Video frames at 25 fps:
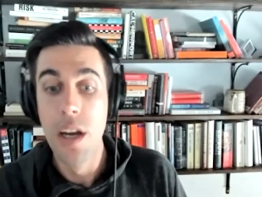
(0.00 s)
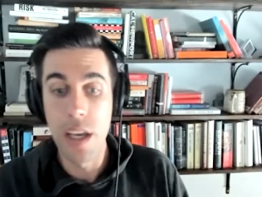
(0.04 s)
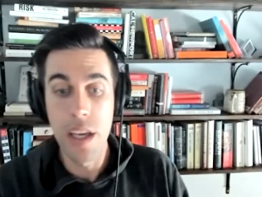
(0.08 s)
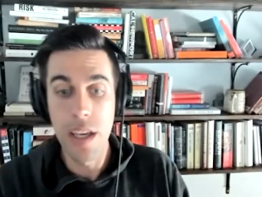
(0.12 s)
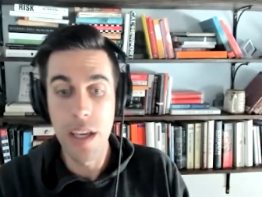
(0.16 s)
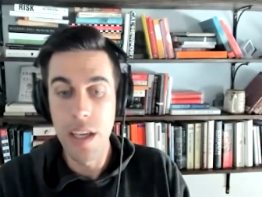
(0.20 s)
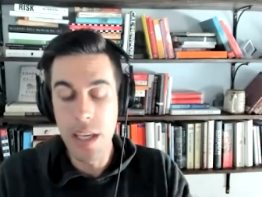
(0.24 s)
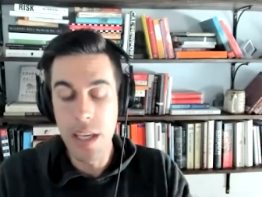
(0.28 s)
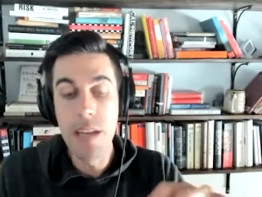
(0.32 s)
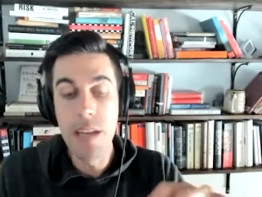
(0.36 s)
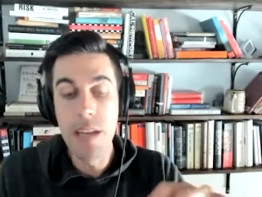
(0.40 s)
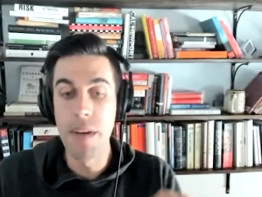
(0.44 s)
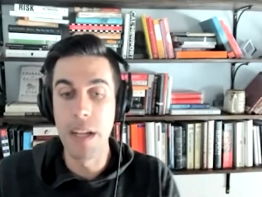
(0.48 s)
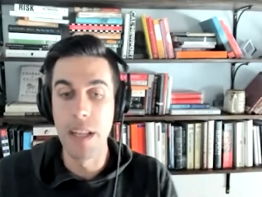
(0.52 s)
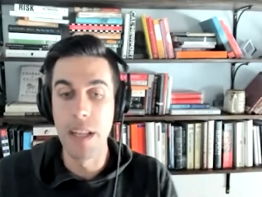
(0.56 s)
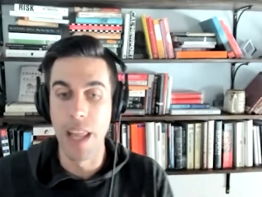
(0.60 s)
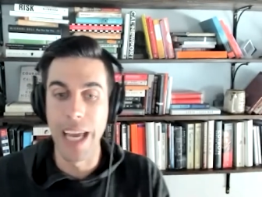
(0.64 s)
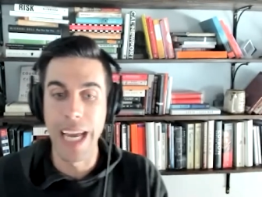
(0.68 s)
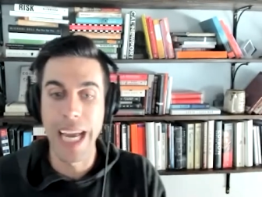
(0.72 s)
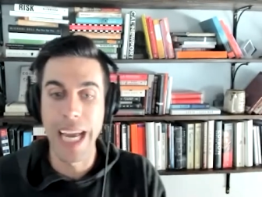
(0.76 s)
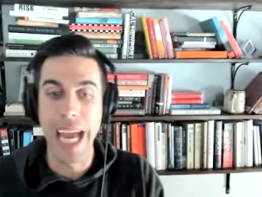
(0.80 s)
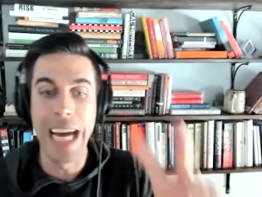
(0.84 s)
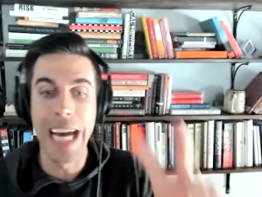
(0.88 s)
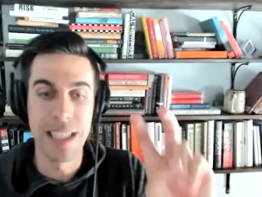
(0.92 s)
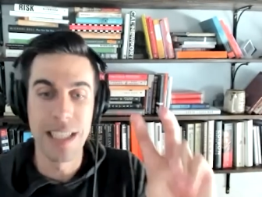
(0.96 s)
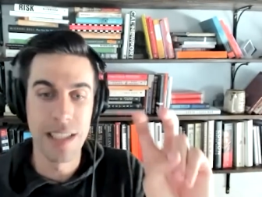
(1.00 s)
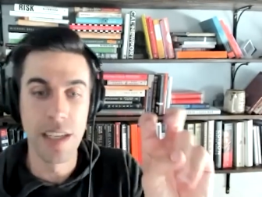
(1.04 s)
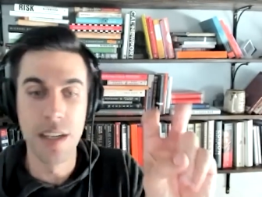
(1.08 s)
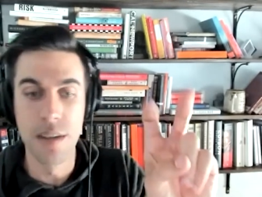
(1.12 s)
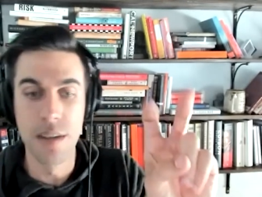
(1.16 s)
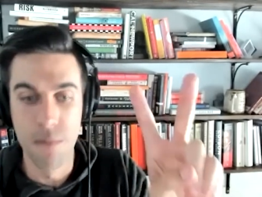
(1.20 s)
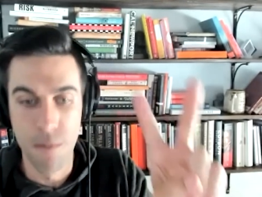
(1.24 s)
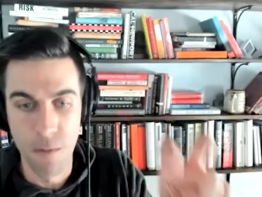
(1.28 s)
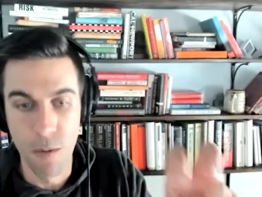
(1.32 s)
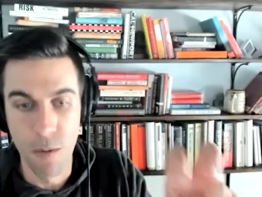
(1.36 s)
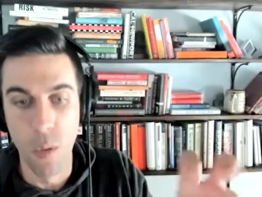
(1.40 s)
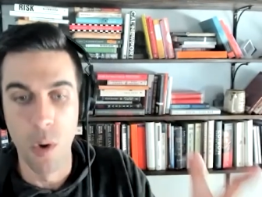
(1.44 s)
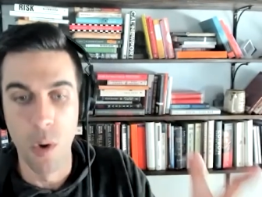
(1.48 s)
even like as an
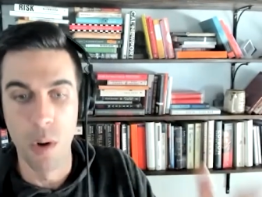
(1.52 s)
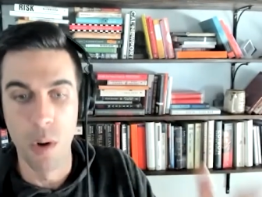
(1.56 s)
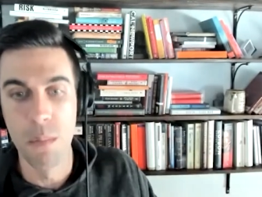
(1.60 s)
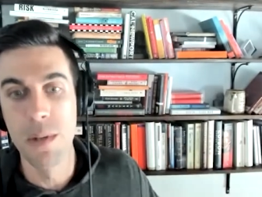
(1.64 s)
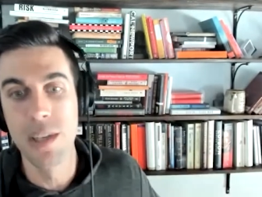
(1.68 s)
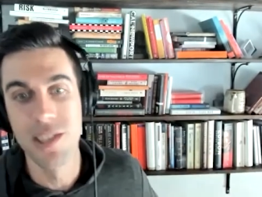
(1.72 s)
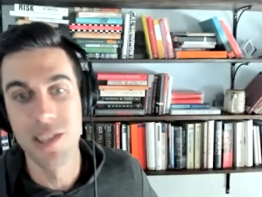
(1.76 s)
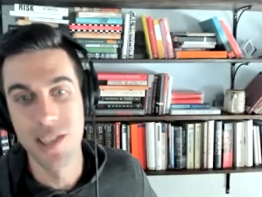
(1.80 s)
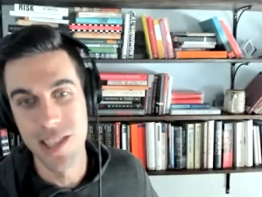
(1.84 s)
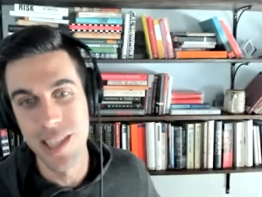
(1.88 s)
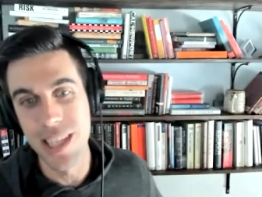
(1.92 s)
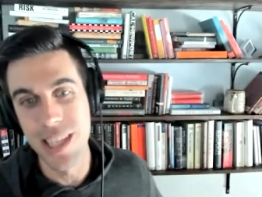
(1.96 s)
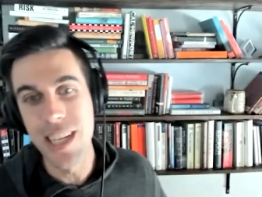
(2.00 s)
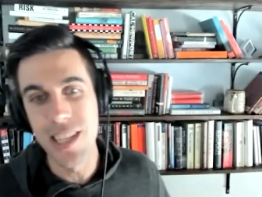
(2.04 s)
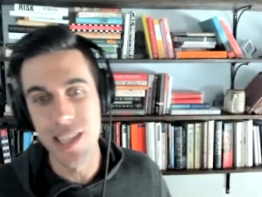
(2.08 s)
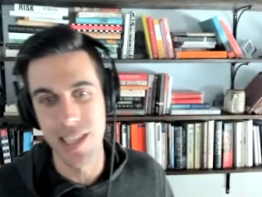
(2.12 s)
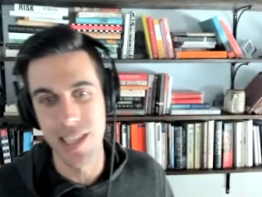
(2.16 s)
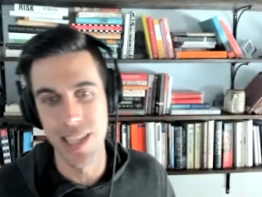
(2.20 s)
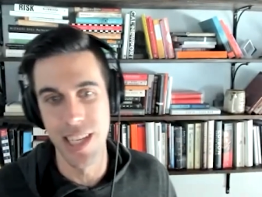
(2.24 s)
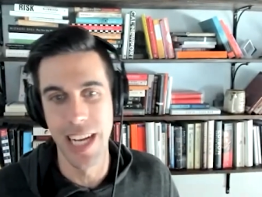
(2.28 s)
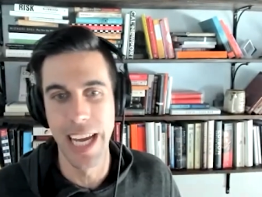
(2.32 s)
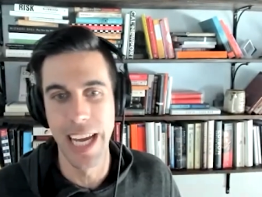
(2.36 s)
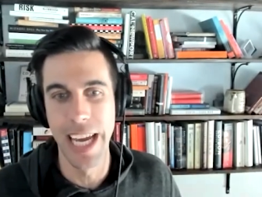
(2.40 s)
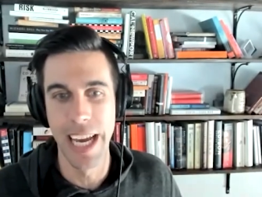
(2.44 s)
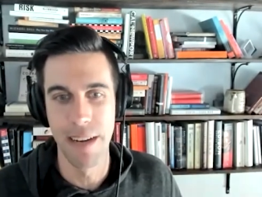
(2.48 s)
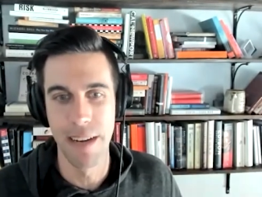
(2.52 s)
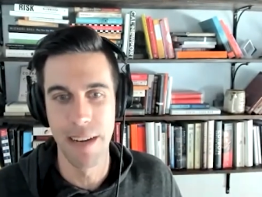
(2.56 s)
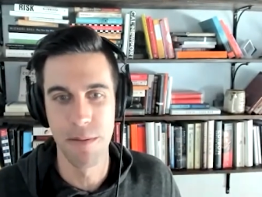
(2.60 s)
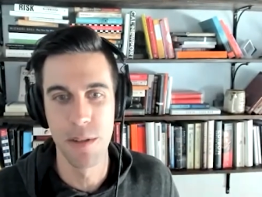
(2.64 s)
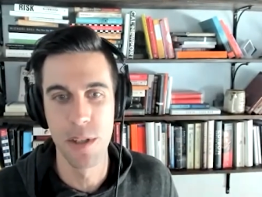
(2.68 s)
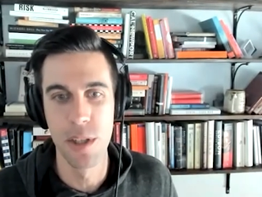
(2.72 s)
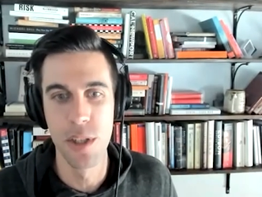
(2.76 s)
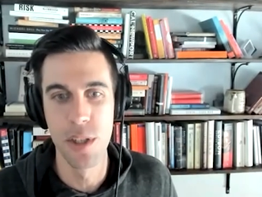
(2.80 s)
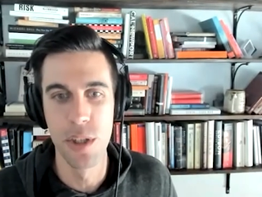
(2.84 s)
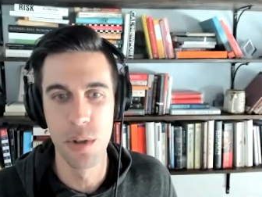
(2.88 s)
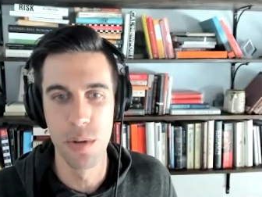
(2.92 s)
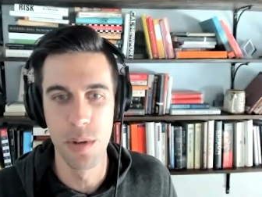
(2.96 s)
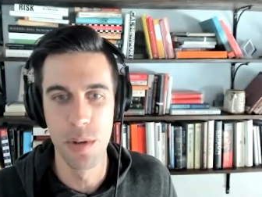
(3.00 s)
informed citizen i have
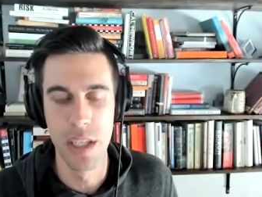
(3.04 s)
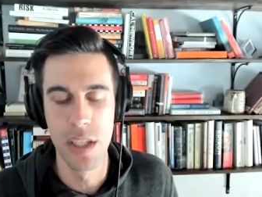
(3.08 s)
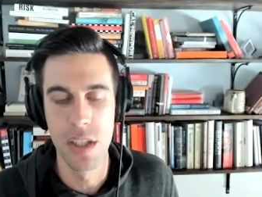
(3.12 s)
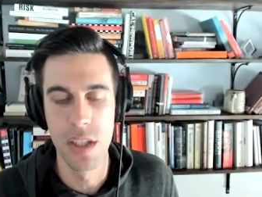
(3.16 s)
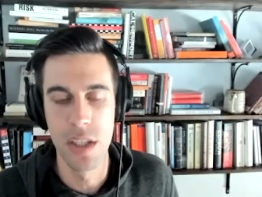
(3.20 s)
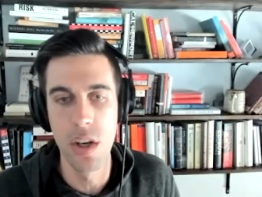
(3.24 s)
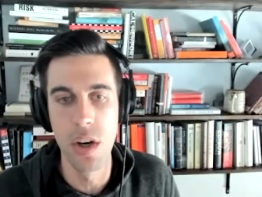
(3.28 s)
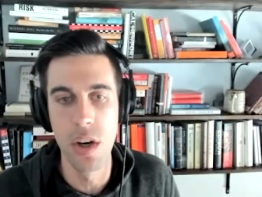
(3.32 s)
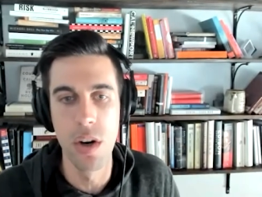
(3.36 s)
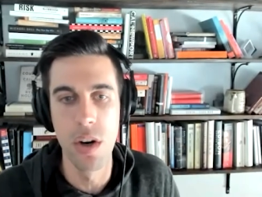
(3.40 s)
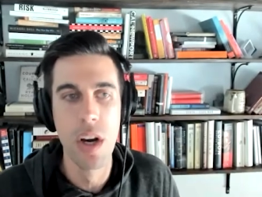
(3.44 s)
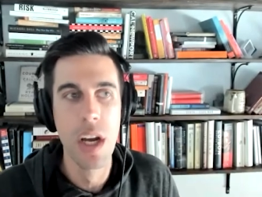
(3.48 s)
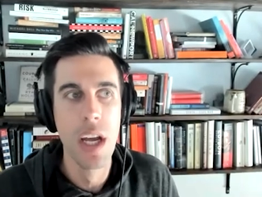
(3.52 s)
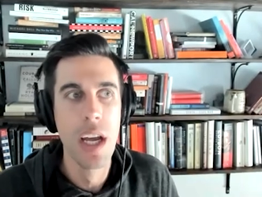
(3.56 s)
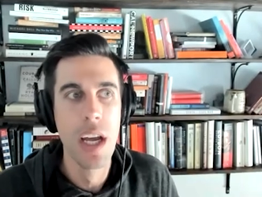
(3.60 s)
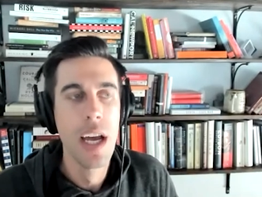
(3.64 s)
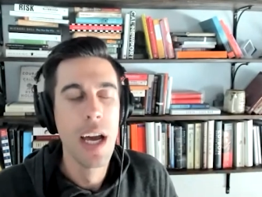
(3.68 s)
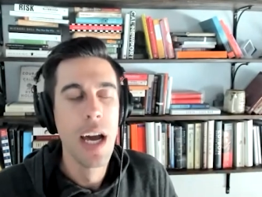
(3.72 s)
to do it so